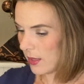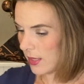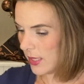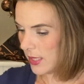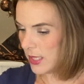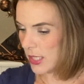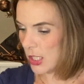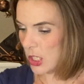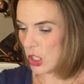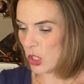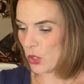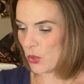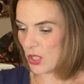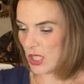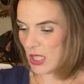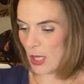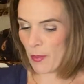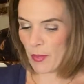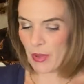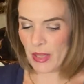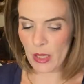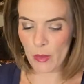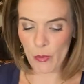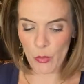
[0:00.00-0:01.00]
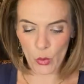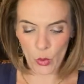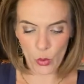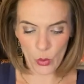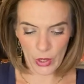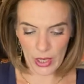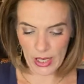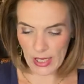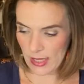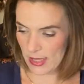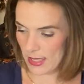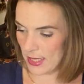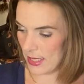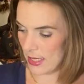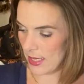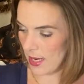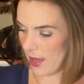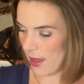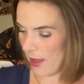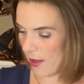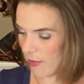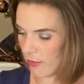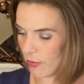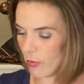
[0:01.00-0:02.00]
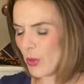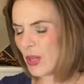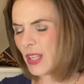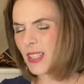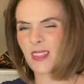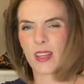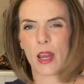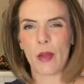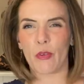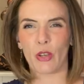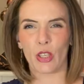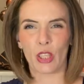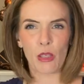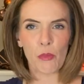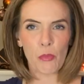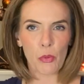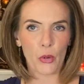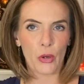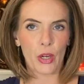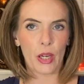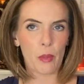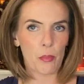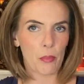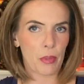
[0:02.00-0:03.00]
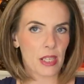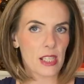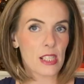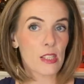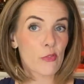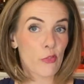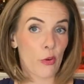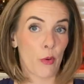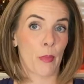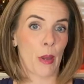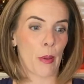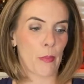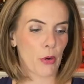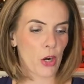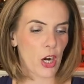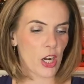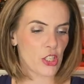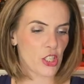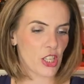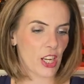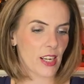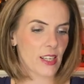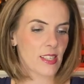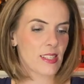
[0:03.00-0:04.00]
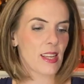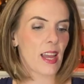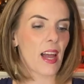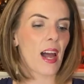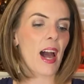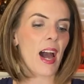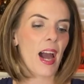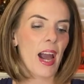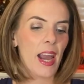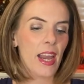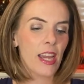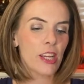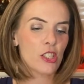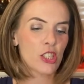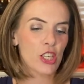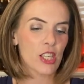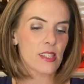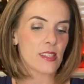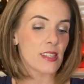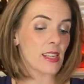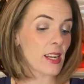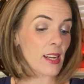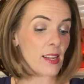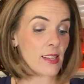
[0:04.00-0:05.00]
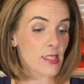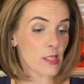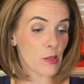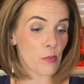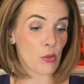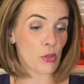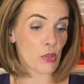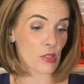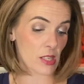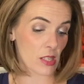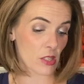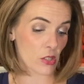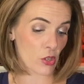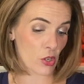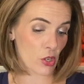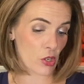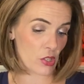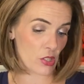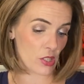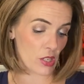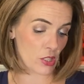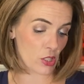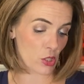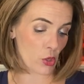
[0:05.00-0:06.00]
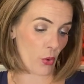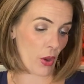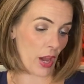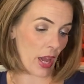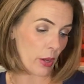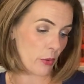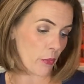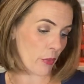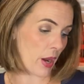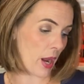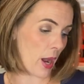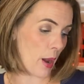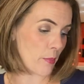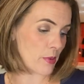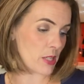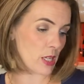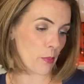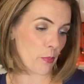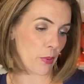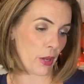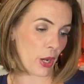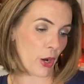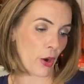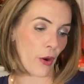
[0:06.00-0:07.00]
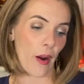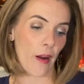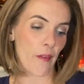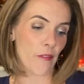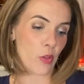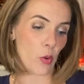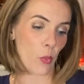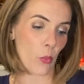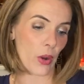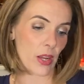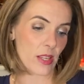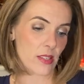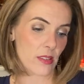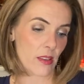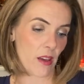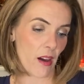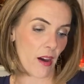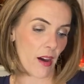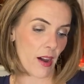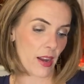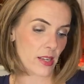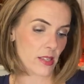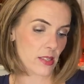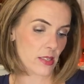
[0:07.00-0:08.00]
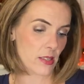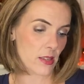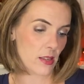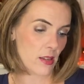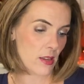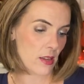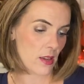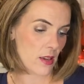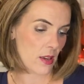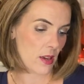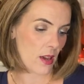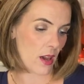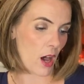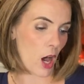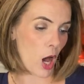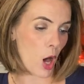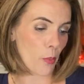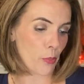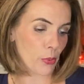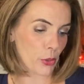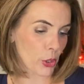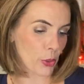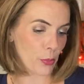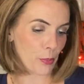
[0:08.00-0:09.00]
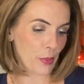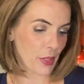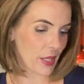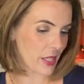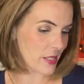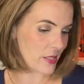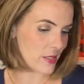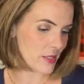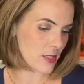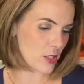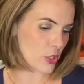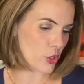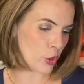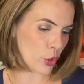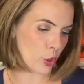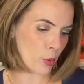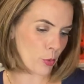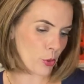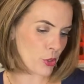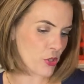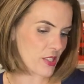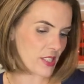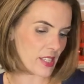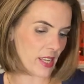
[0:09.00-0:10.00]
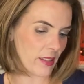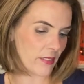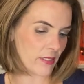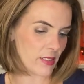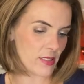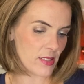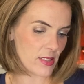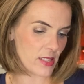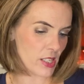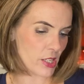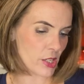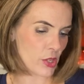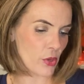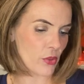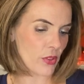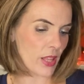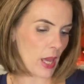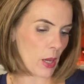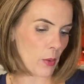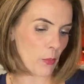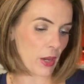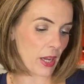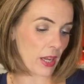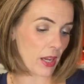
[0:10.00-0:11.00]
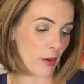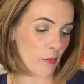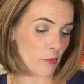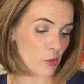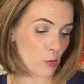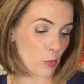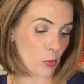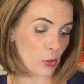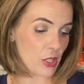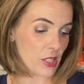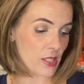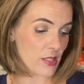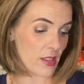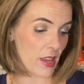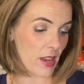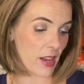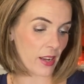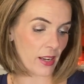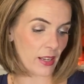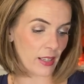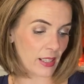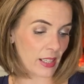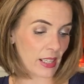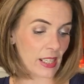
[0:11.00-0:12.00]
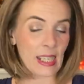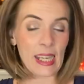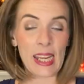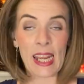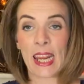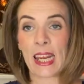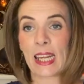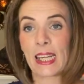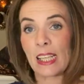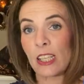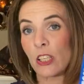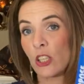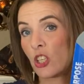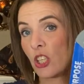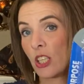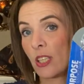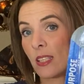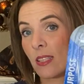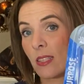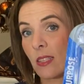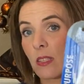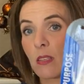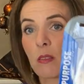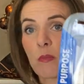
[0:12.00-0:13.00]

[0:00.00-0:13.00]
Let's do some of the boring stuff. Well, it's not really boring, but it's for my project. I just needed some new scissors, so I grabbed a pair of the Westcott all-purpose durable stainless steel lightweight comfortable design in 8 inches.